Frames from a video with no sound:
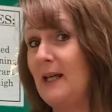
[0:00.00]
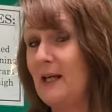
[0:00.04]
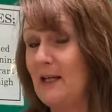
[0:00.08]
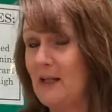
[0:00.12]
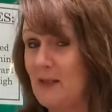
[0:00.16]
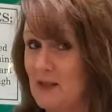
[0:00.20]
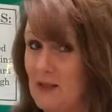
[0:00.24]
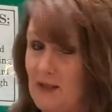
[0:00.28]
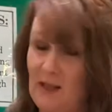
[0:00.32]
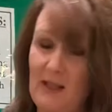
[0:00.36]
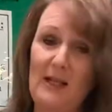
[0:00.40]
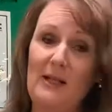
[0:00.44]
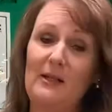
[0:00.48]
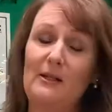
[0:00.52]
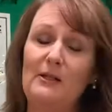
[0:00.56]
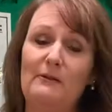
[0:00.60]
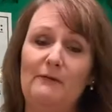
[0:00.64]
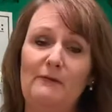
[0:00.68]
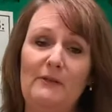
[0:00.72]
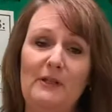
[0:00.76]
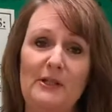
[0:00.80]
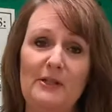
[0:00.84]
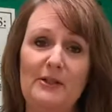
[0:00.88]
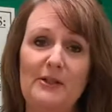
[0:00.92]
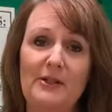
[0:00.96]
to the end of
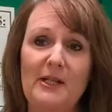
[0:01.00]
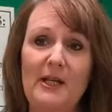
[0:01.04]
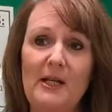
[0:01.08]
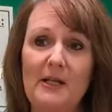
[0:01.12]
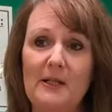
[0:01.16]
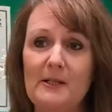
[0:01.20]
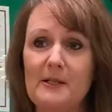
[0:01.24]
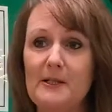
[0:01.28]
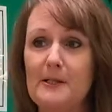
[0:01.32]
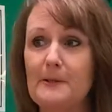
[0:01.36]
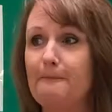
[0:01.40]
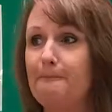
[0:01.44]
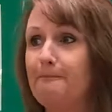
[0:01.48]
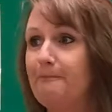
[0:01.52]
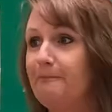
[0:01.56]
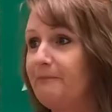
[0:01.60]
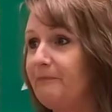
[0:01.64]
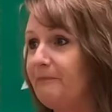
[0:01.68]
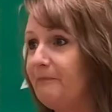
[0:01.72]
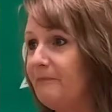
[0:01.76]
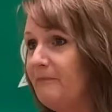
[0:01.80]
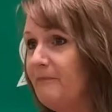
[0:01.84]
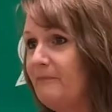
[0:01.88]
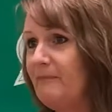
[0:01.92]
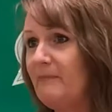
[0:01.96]
year 6,
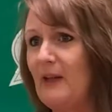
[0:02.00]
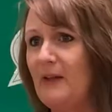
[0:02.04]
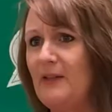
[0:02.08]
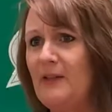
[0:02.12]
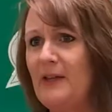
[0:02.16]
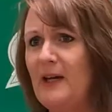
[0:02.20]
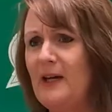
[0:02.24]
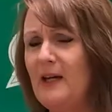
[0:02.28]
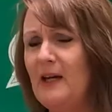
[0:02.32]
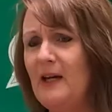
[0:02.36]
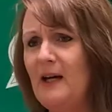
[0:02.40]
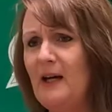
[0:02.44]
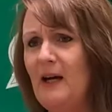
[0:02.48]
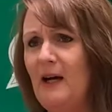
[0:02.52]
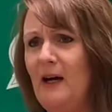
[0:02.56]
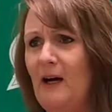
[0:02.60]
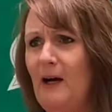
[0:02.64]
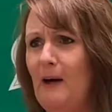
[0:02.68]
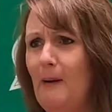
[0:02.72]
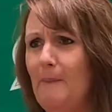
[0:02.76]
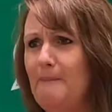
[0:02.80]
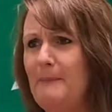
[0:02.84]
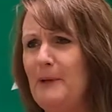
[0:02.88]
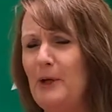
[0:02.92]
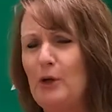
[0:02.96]
they
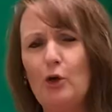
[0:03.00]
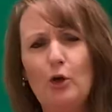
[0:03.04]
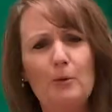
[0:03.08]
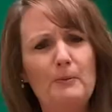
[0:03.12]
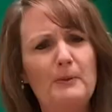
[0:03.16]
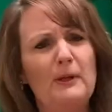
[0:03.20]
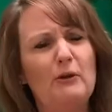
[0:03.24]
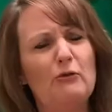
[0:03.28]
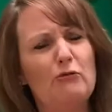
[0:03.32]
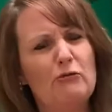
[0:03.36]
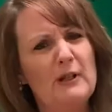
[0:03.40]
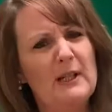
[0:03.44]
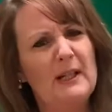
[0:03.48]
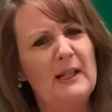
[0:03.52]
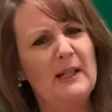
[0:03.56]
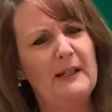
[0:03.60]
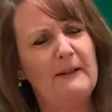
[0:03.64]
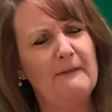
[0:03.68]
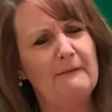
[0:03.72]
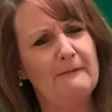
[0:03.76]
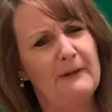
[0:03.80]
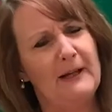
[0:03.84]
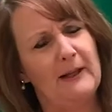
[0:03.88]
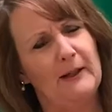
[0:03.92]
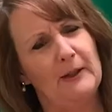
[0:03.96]
are becoming really
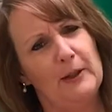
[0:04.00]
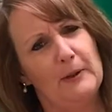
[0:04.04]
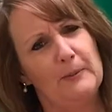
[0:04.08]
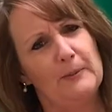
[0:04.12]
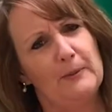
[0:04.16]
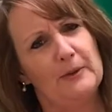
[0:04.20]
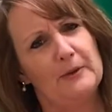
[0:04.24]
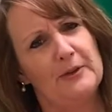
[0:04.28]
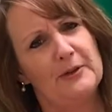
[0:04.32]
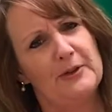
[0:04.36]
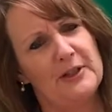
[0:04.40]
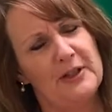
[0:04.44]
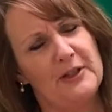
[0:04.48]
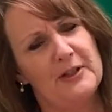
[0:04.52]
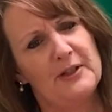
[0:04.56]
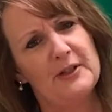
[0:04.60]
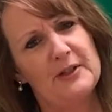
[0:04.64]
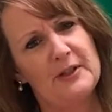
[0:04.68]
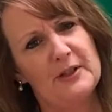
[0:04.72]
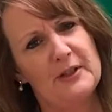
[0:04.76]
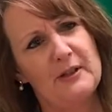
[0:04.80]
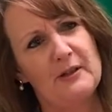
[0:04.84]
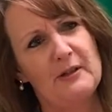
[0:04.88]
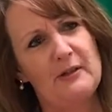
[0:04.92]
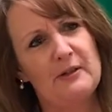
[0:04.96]
valuable
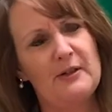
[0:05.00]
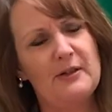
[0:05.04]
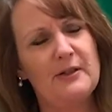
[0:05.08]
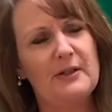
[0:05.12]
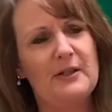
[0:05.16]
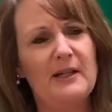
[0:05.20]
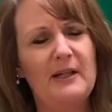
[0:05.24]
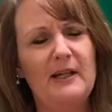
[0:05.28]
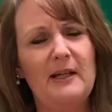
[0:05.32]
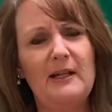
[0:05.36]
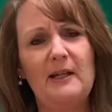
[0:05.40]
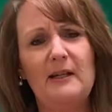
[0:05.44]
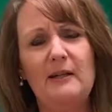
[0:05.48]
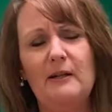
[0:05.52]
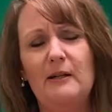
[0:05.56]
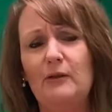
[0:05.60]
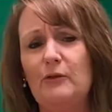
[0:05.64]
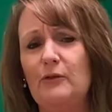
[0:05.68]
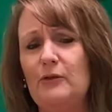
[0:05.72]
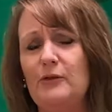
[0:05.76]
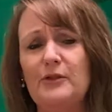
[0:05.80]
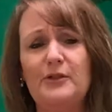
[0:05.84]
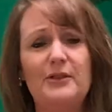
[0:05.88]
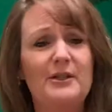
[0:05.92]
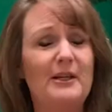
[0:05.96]
citizens, they
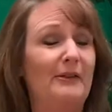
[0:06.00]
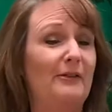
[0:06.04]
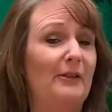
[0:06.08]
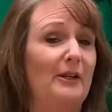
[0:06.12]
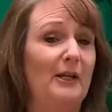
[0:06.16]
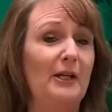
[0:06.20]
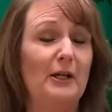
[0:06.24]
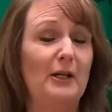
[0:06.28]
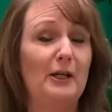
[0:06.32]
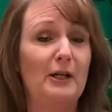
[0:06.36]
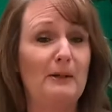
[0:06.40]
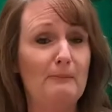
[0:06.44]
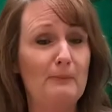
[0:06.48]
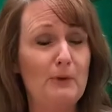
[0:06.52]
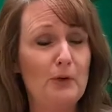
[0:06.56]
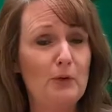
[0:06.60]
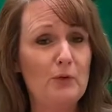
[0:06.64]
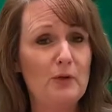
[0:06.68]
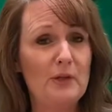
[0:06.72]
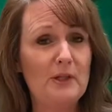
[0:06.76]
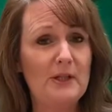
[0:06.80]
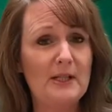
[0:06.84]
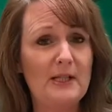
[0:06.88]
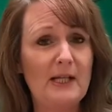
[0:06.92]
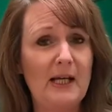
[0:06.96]
understand their
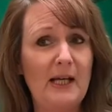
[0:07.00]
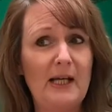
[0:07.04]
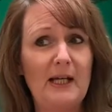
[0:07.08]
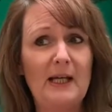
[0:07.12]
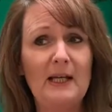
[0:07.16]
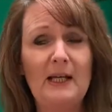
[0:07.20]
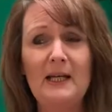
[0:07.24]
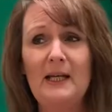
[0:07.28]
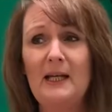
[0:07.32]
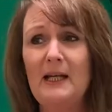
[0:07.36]
community,